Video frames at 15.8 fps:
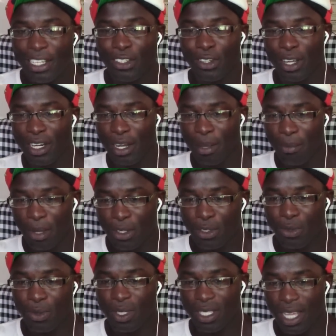trying their
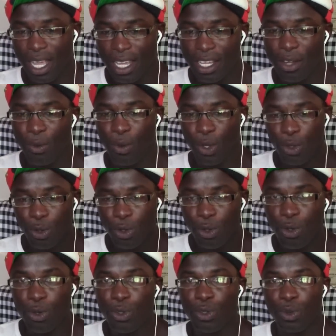best to recycle,
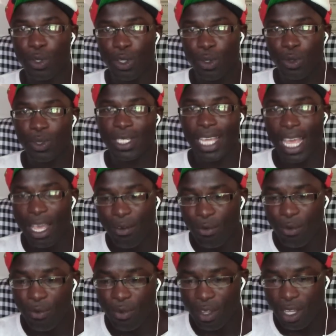reuse, reduce
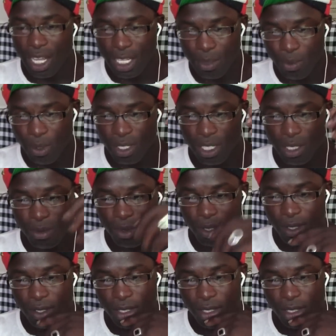everything as possible.